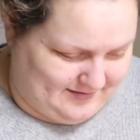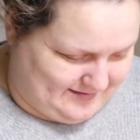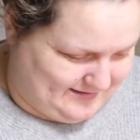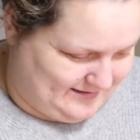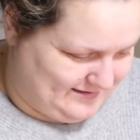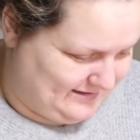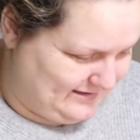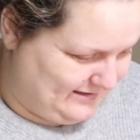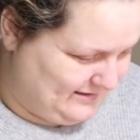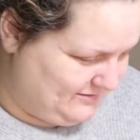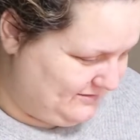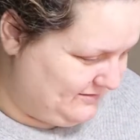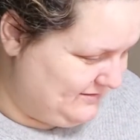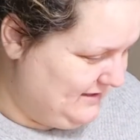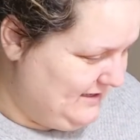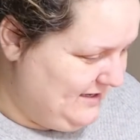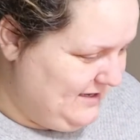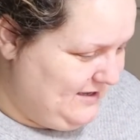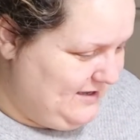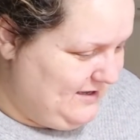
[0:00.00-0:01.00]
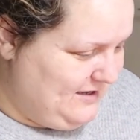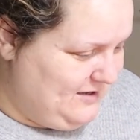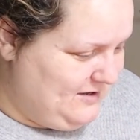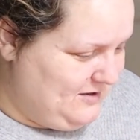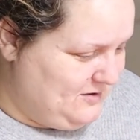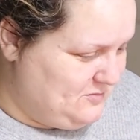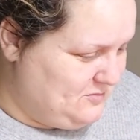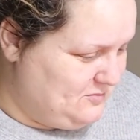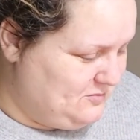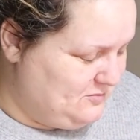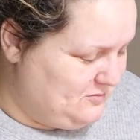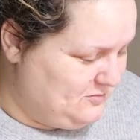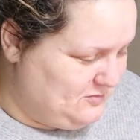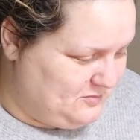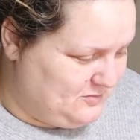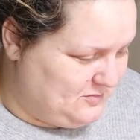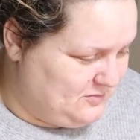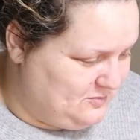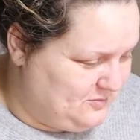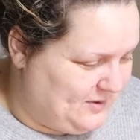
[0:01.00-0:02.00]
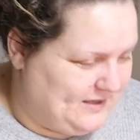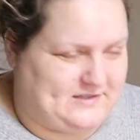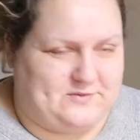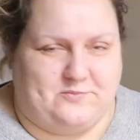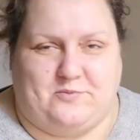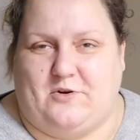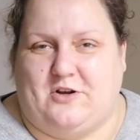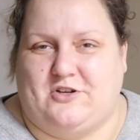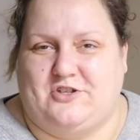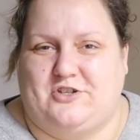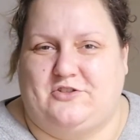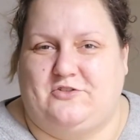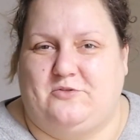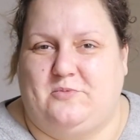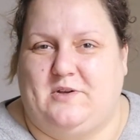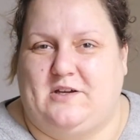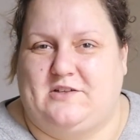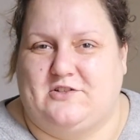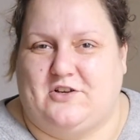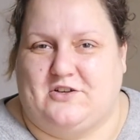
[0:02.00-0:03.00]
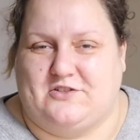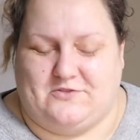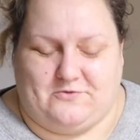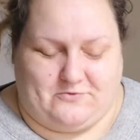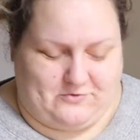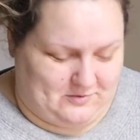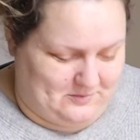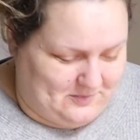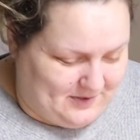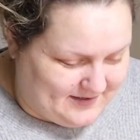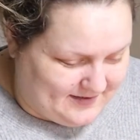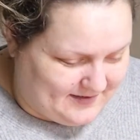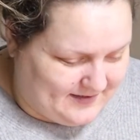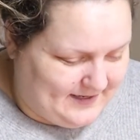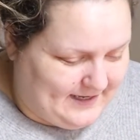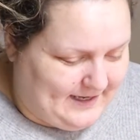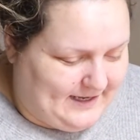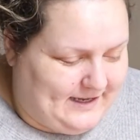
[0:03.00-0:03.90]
This is like a best project to be exhausted from.